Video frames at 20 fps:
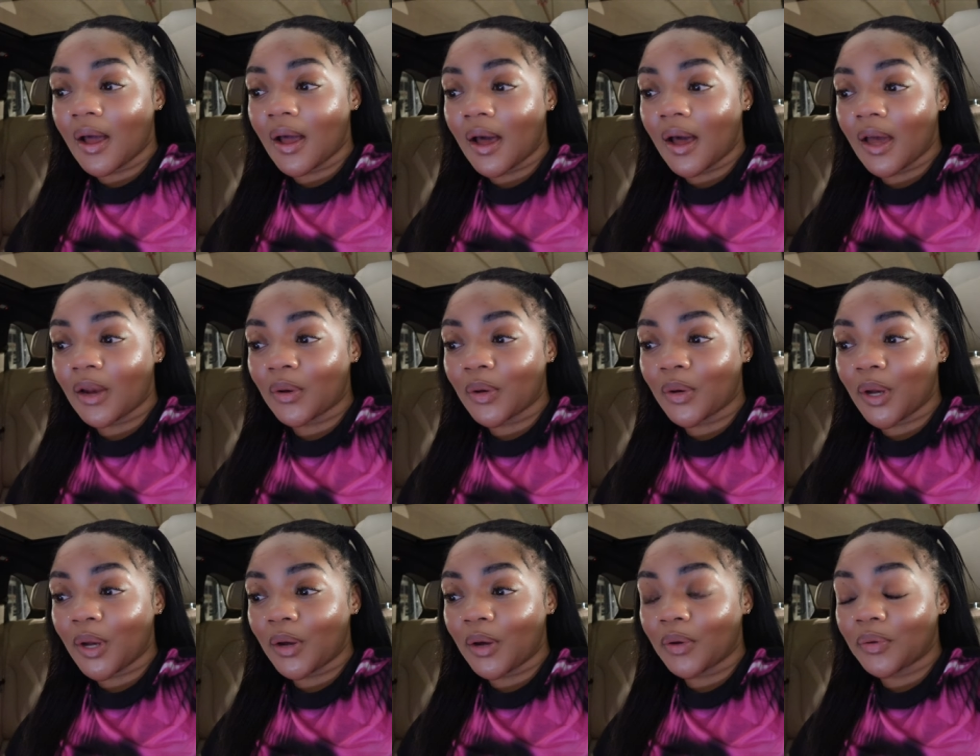I don't
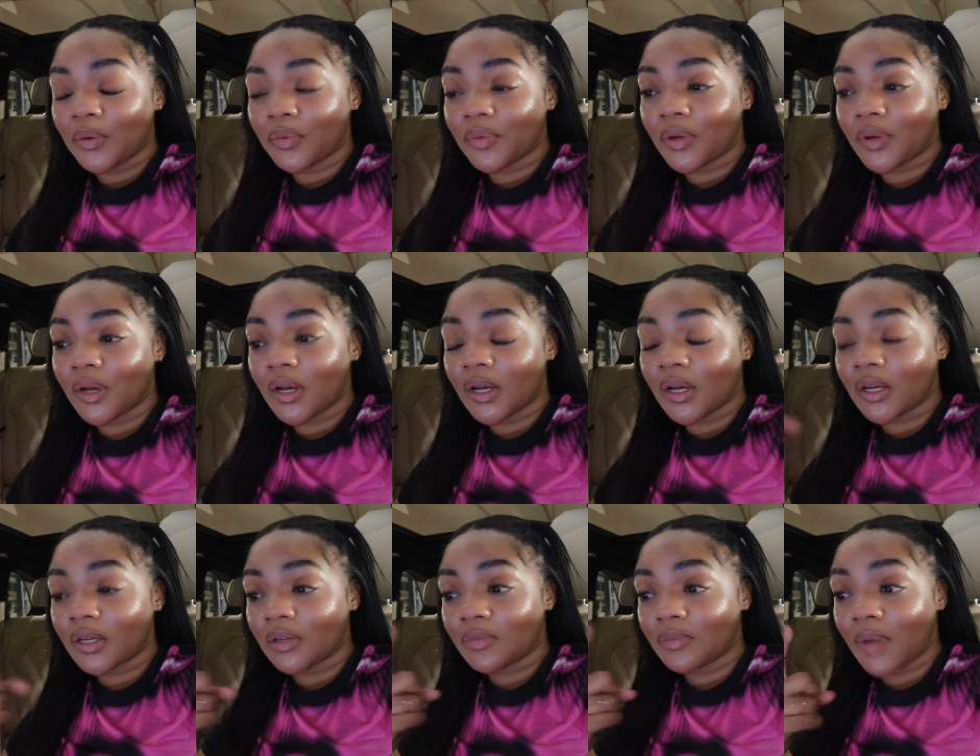know.
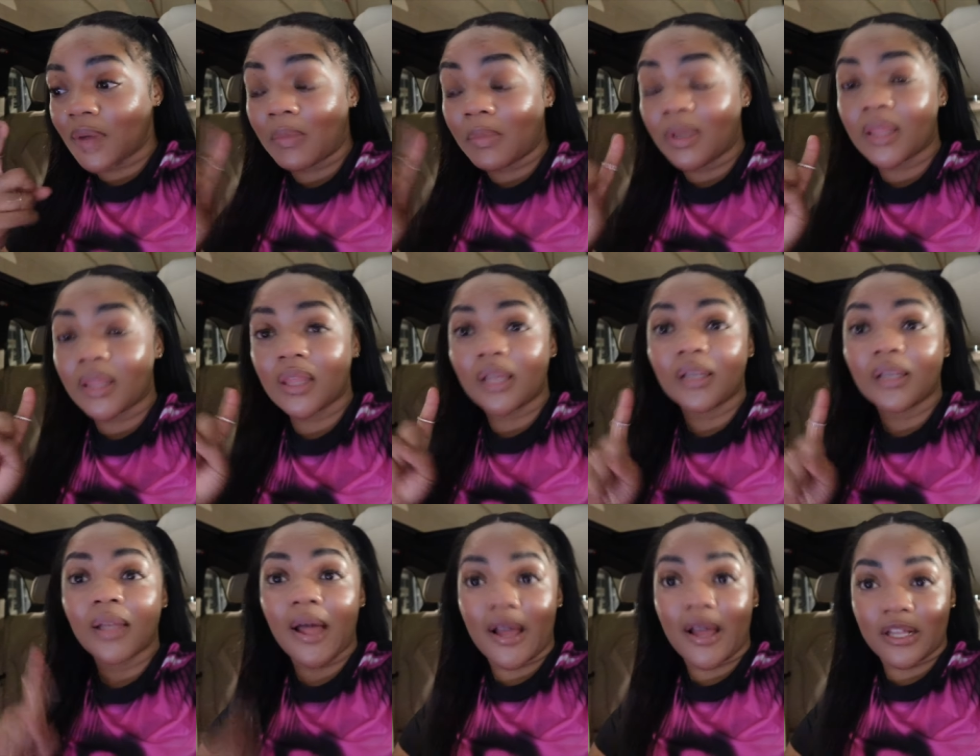Um, I'm in the
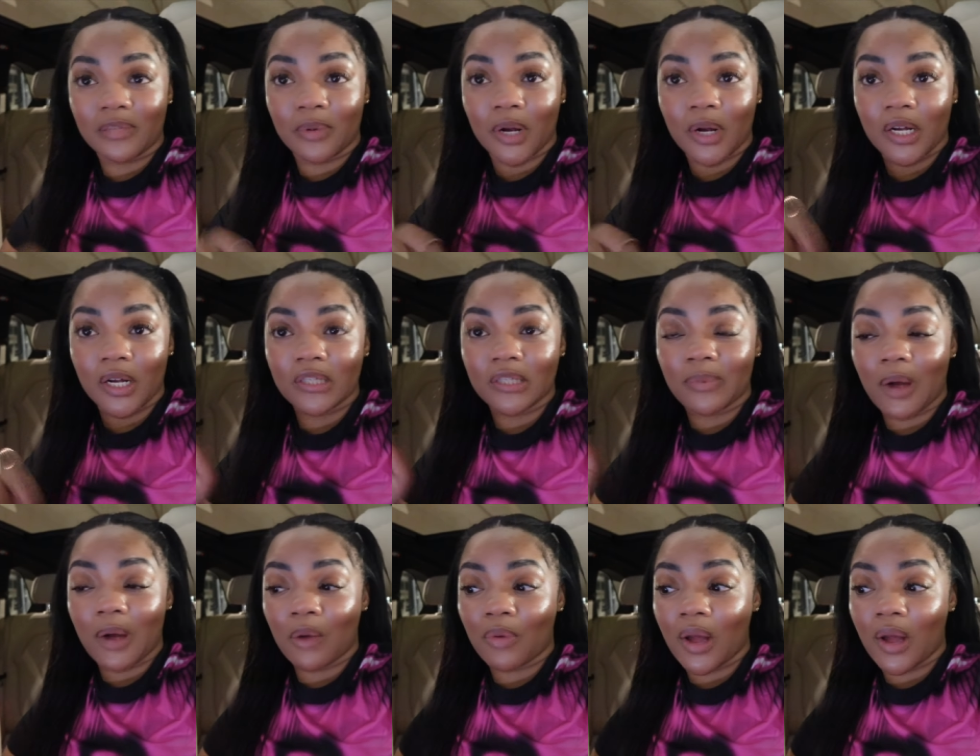last parking
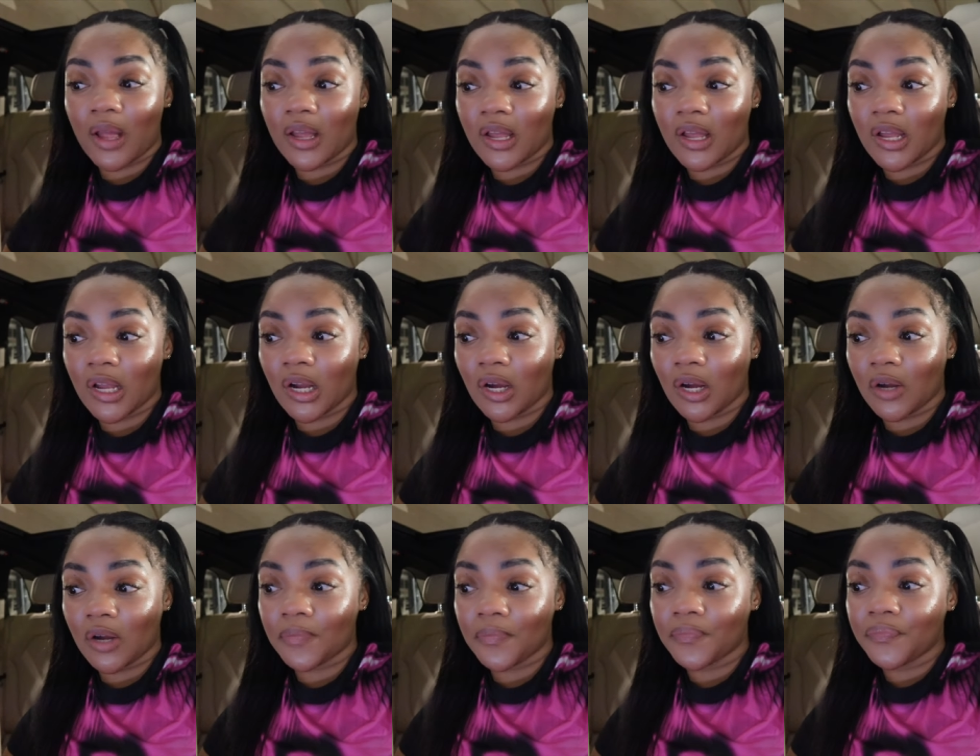spot right
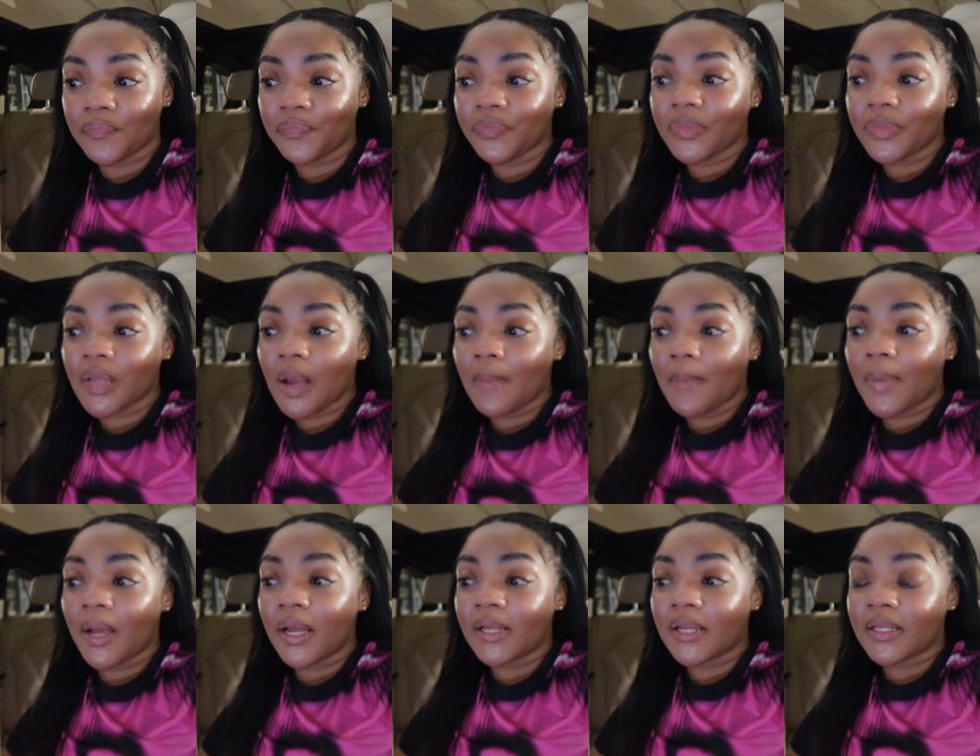here.
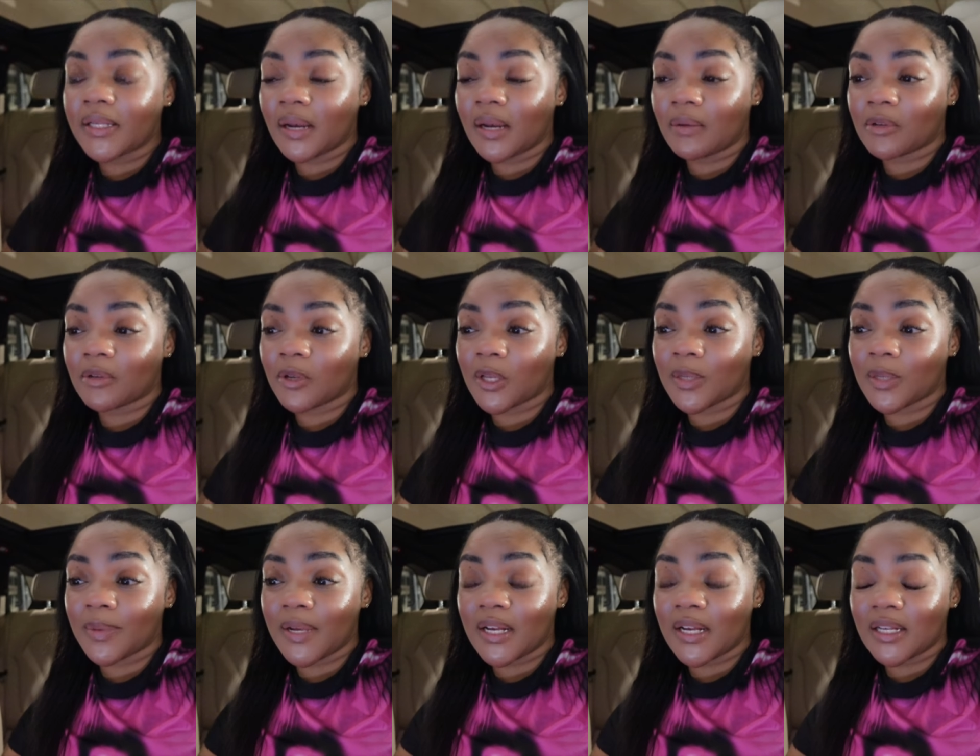But he said I'm
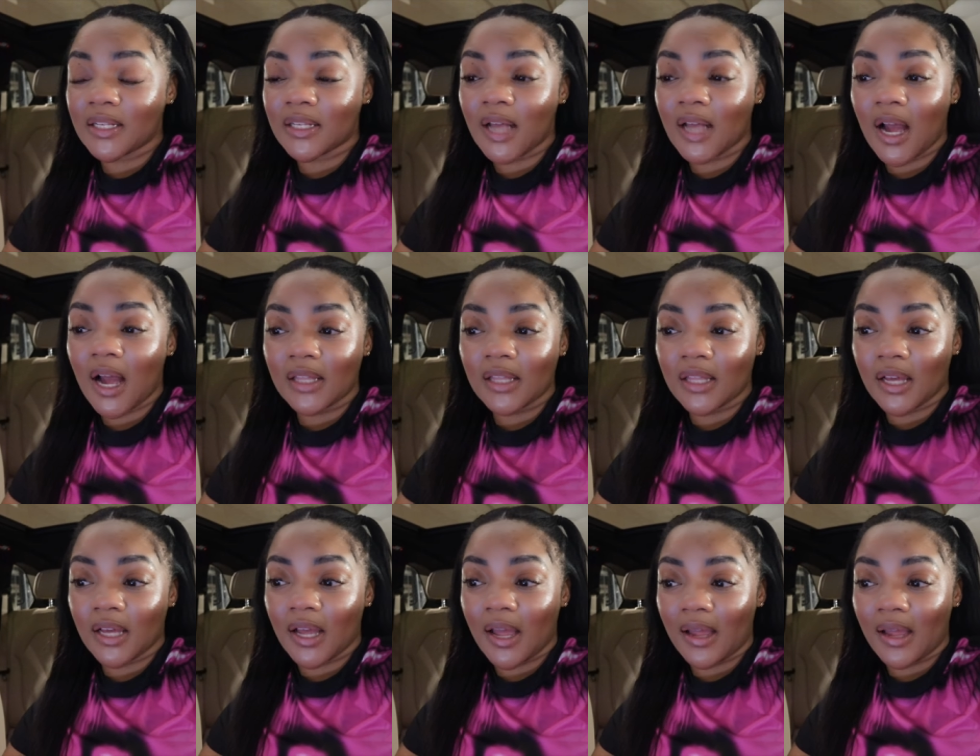supposed to be inside
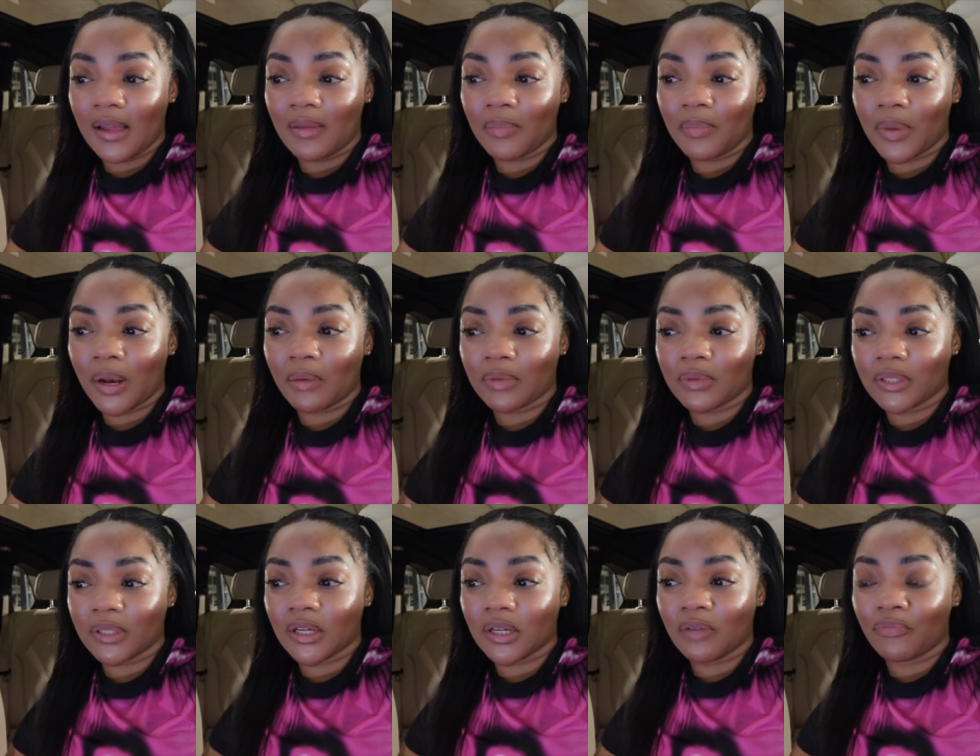the gate, but I
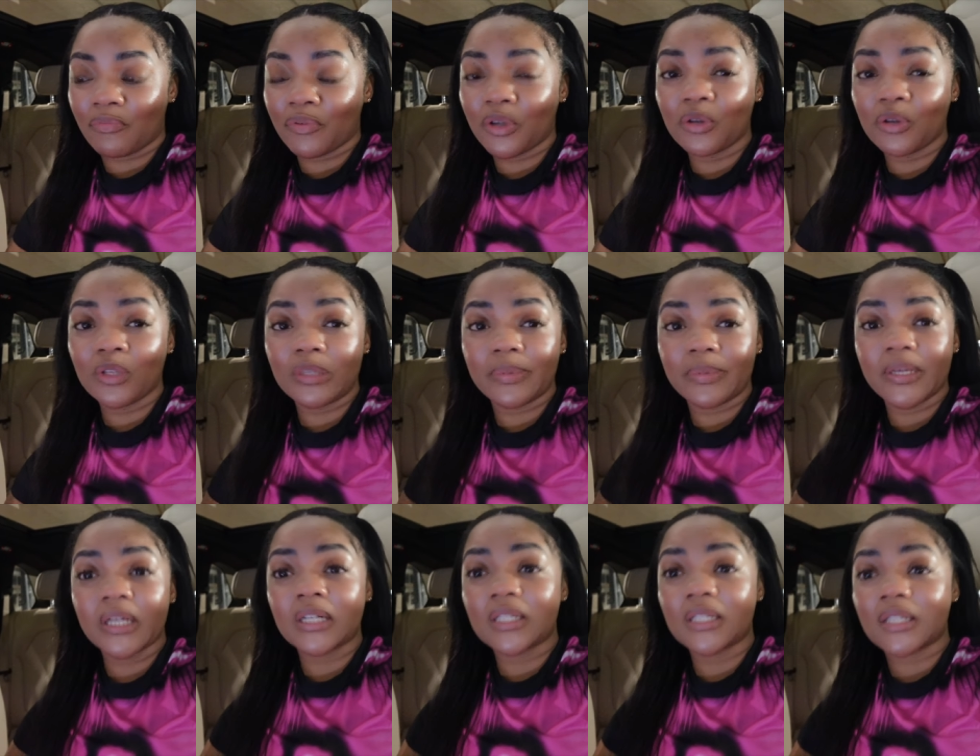was confused
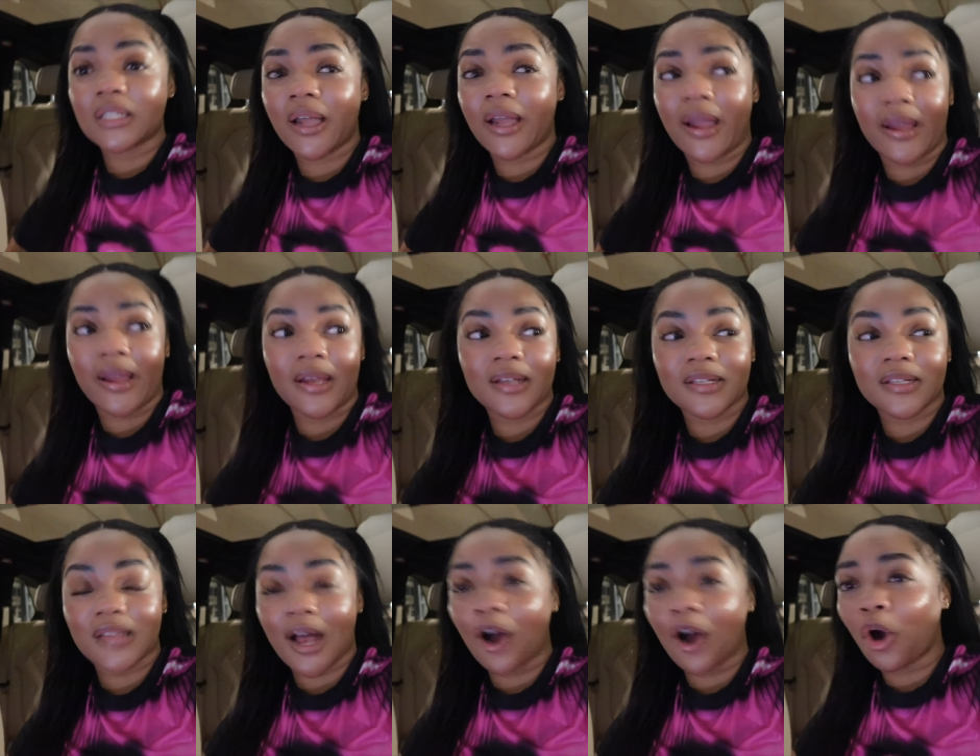because the gate is
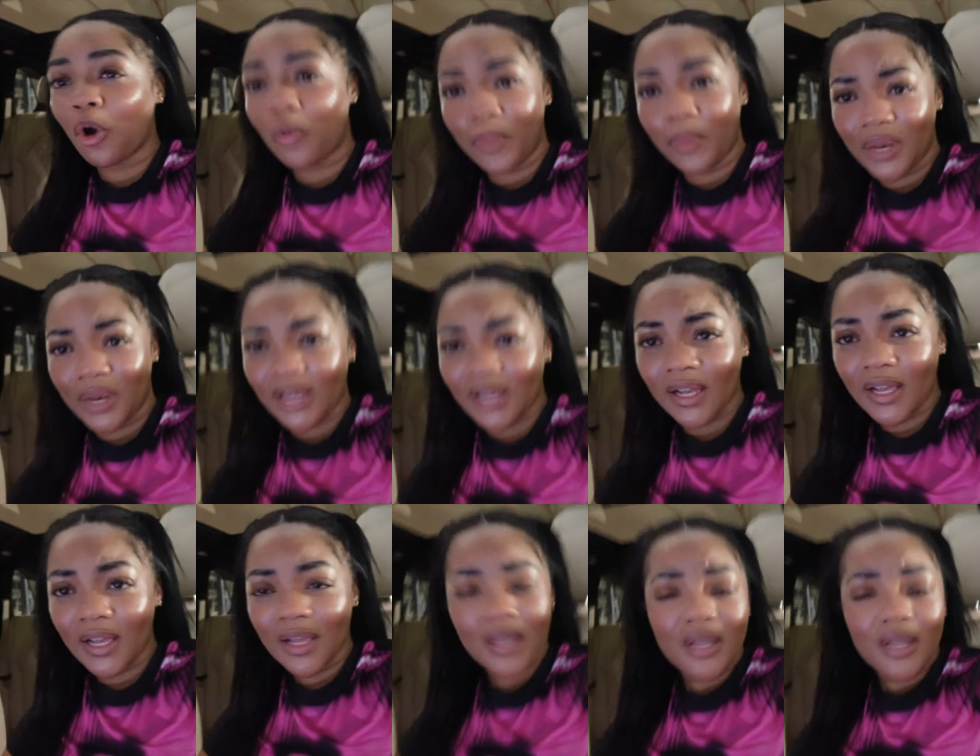not
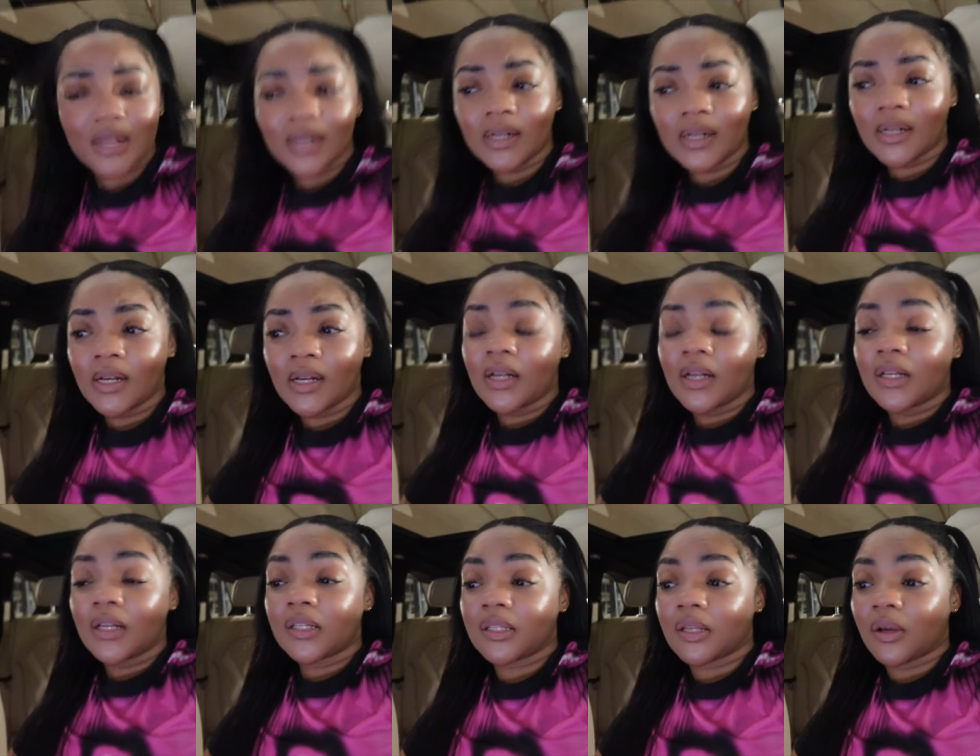opening.
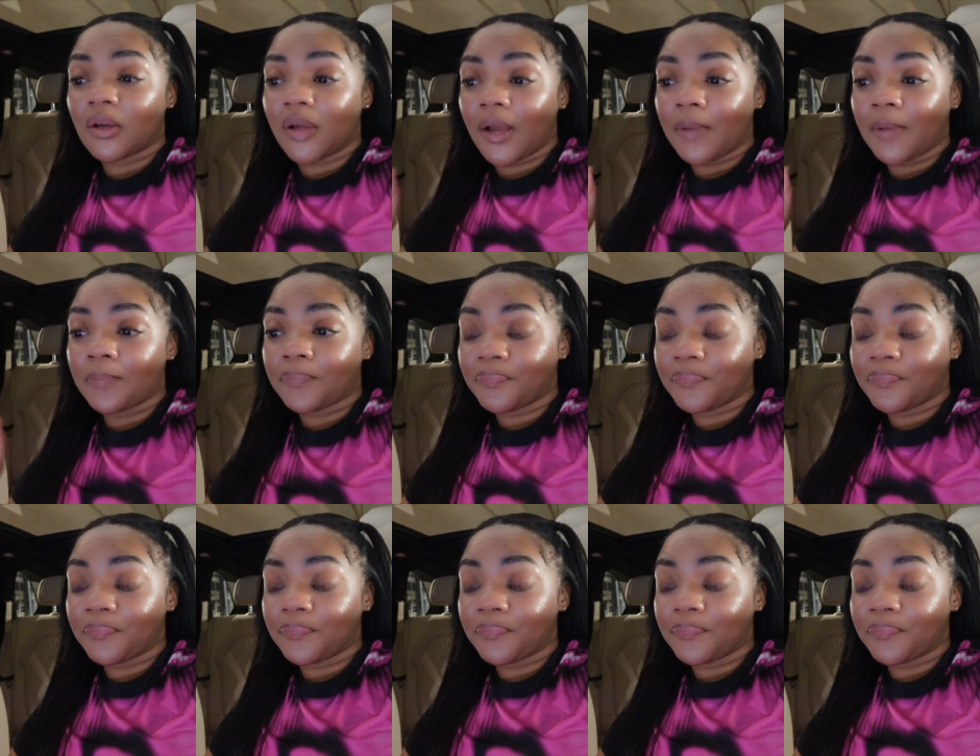So yeah.